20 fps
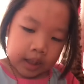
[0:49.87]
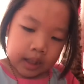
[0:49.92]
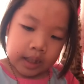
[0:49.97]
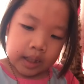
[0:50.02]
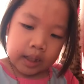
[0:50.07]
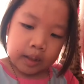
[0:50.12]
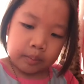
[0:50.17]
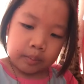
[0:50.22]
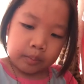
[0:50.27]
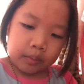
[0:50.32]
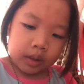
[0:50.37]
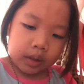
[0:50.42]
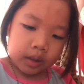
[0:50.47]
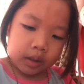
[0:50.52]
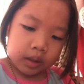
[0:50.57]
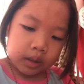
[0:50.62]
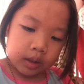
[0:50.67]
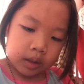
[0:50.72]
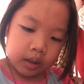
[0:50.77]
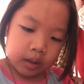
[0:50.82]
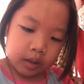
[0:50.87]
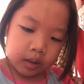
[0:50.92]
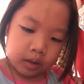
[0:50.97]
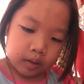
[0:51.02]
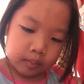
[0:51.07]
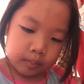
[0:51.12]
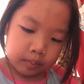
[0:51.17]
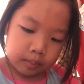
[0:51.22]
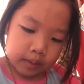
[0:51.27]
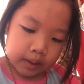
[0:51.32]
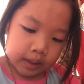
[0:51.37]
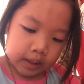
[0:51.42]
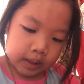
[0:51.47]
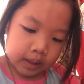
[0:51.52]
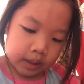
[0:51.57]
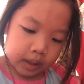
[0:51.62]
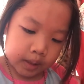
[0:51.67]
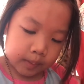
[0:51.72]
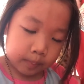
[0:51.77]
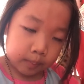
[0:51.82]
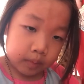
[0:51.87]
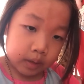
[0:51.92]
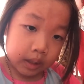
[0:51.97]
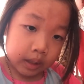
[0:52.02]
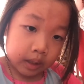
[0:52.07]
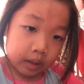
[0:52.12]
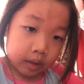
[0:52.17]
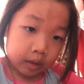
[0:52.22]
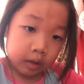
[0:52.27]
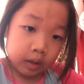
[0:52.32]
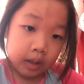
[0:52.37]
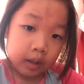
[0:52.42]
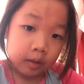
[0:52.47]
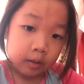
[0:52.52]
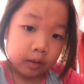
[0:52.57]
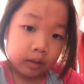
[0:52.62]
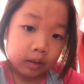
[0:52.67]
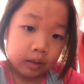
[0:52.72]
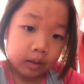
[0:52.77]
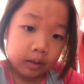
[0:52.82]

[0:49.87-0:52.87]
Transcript: I'm just gonna make something a little